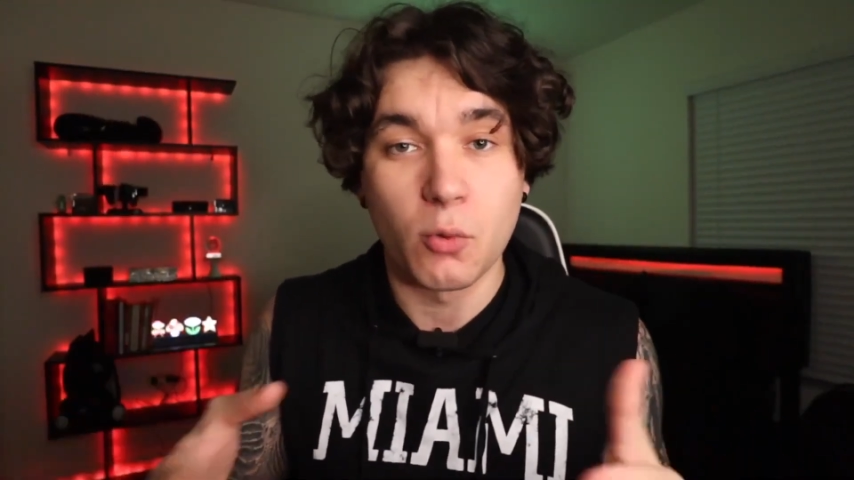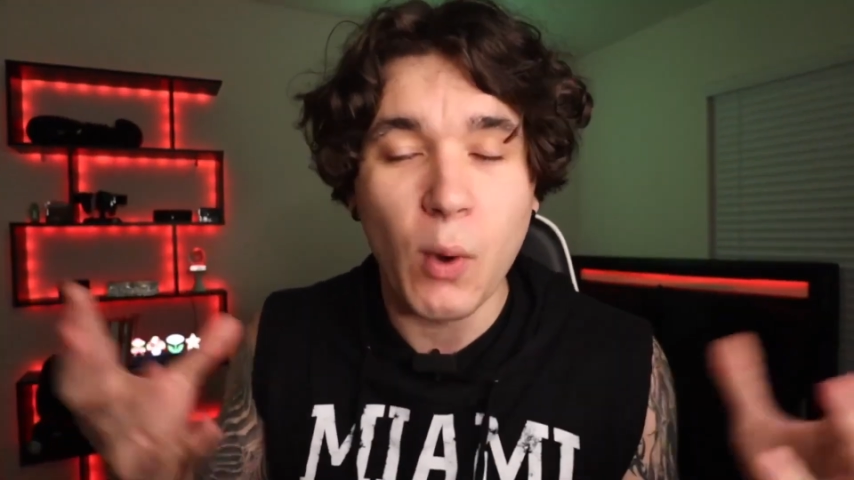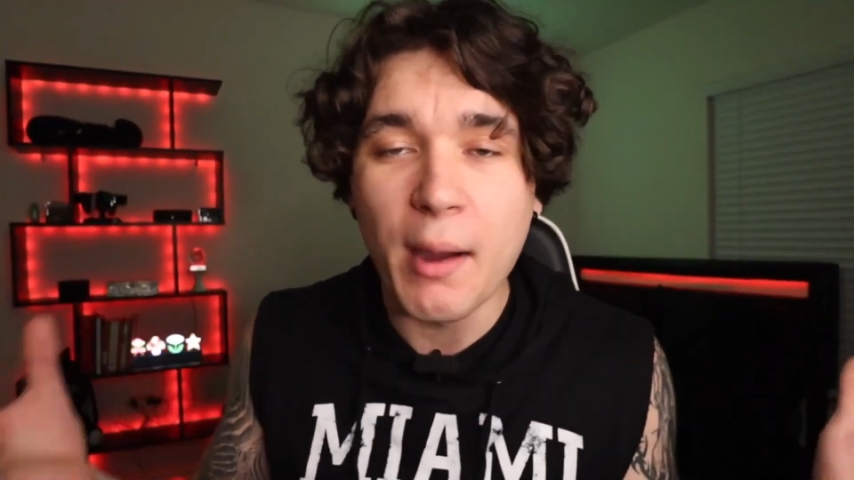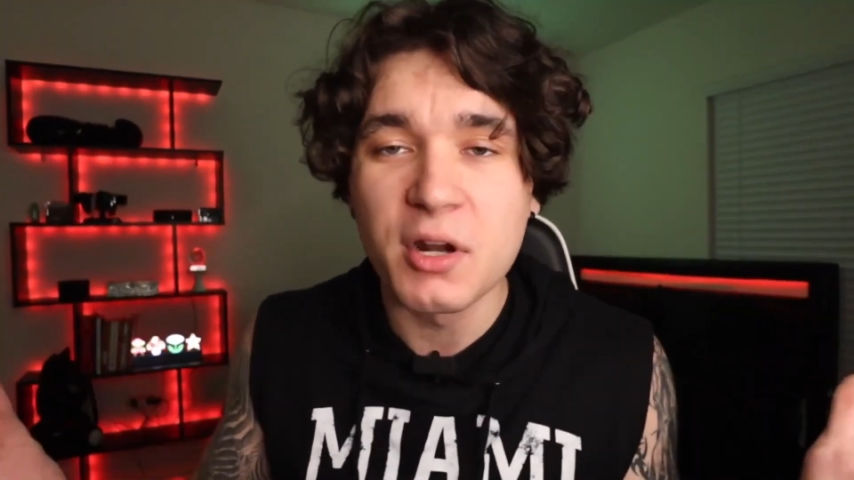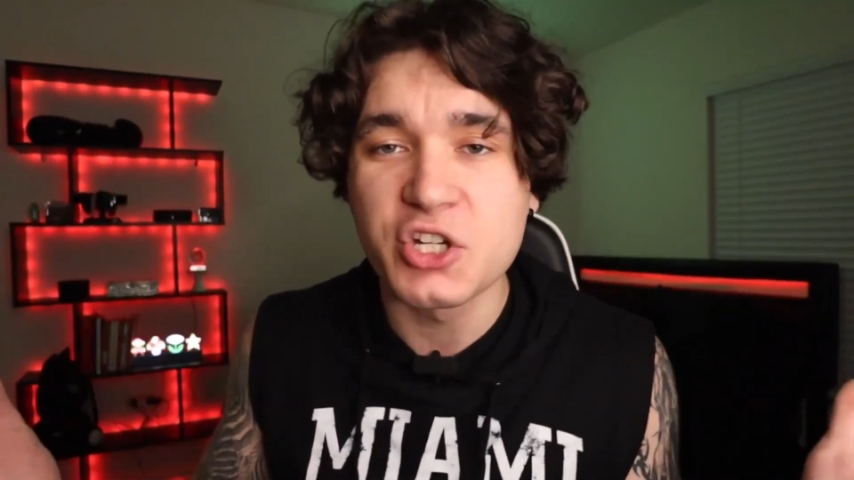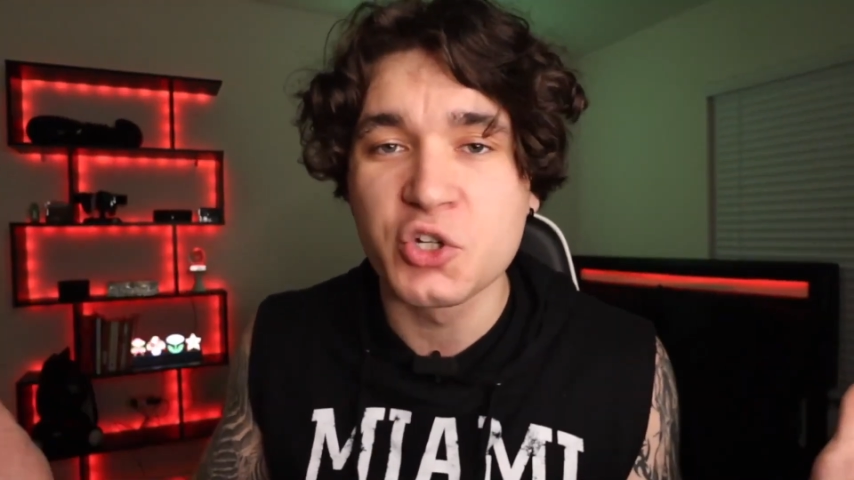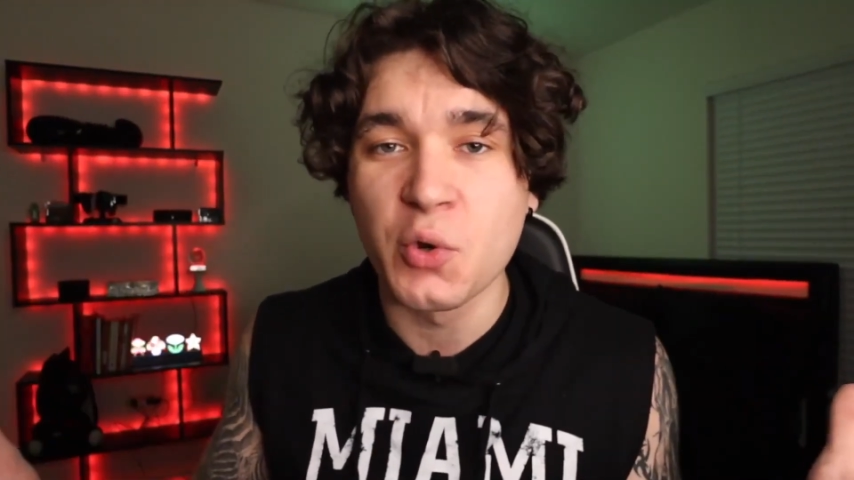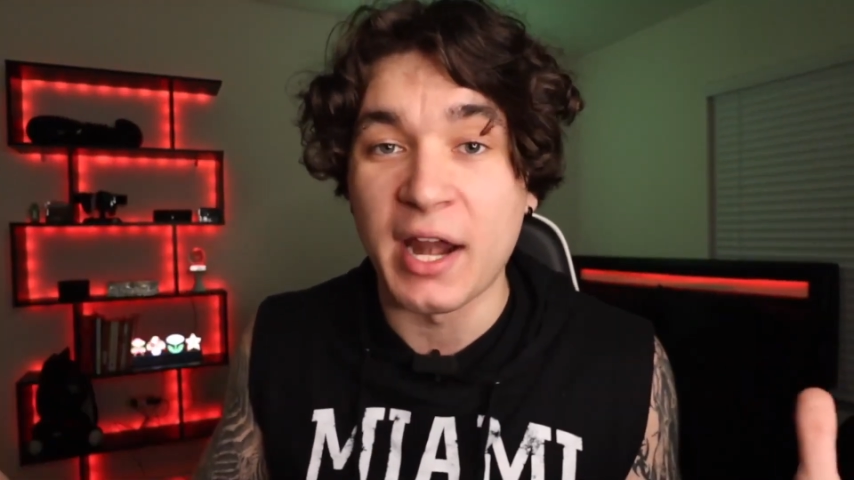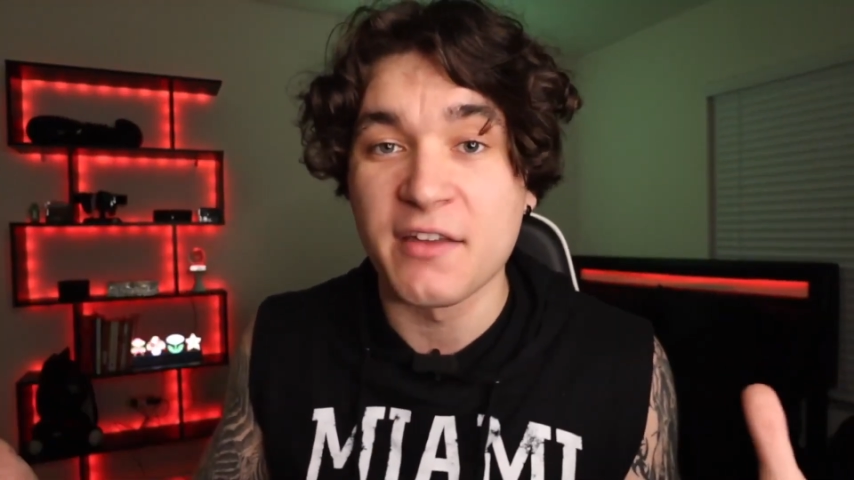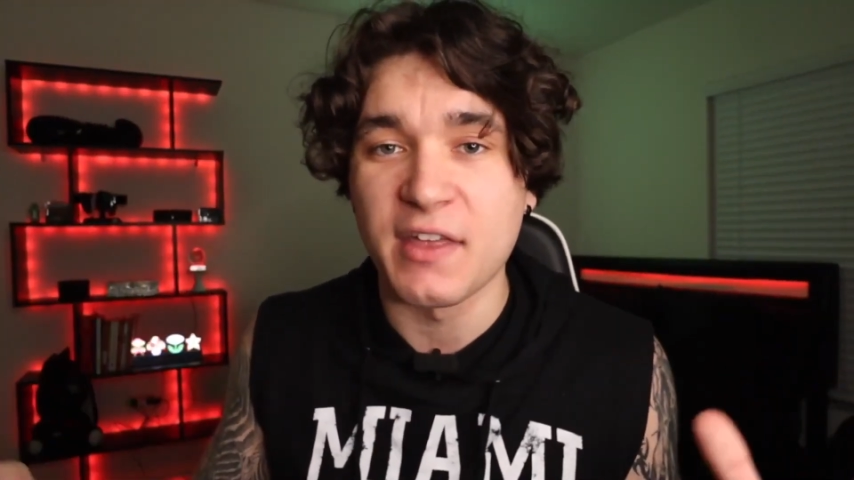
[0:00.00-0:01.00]
Why wouldn't you
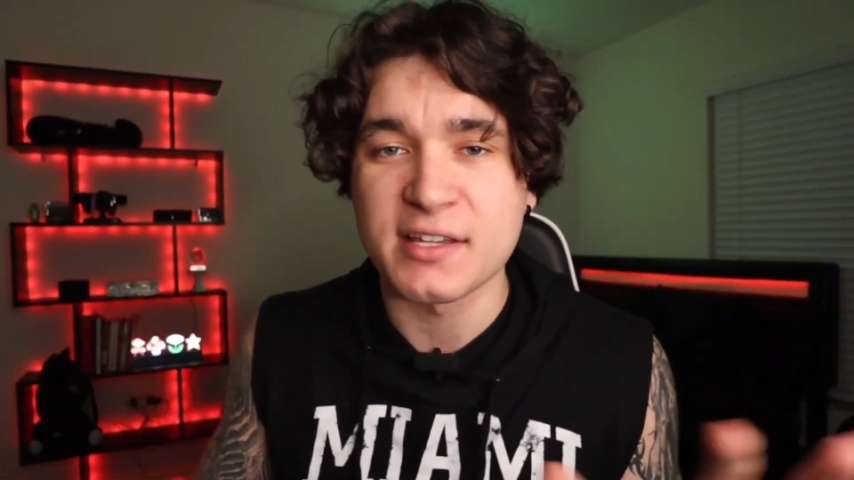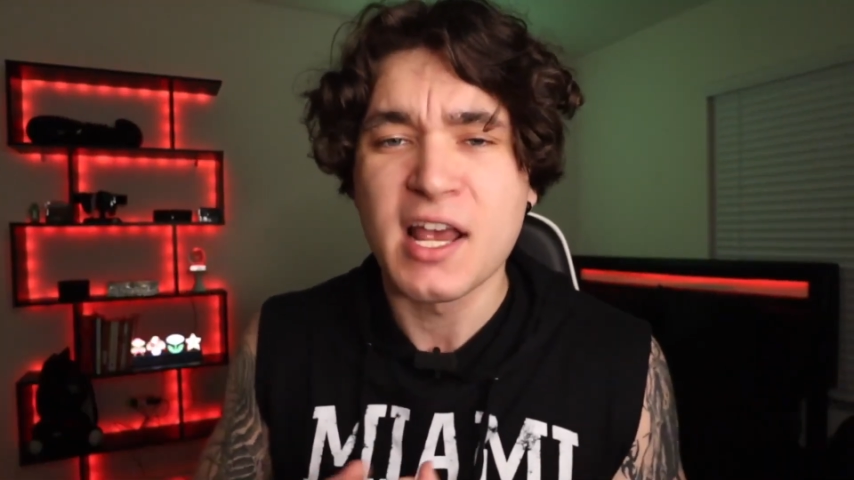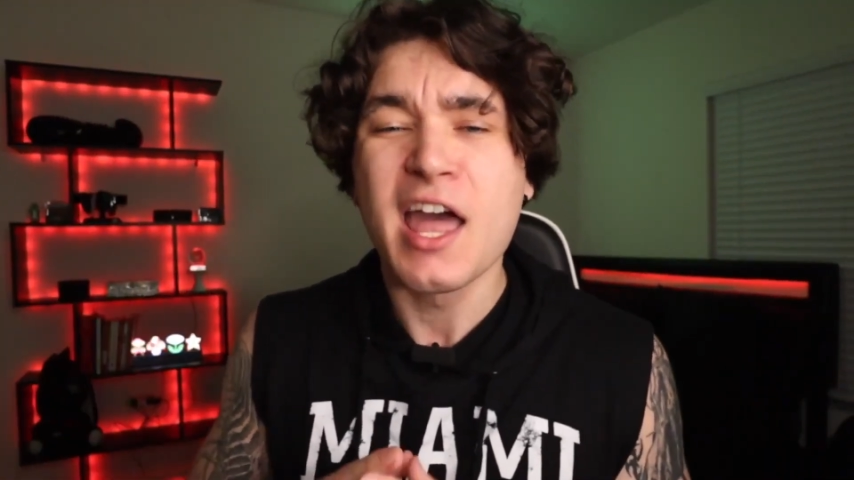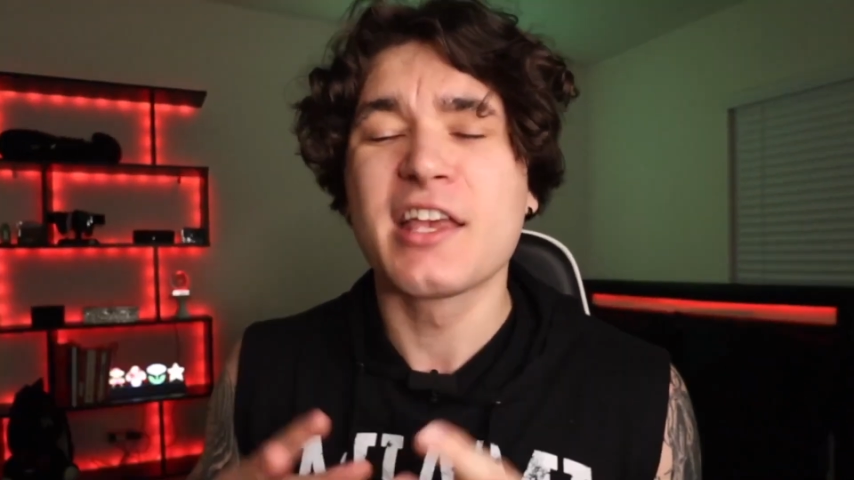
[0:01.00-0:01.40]
do any of this?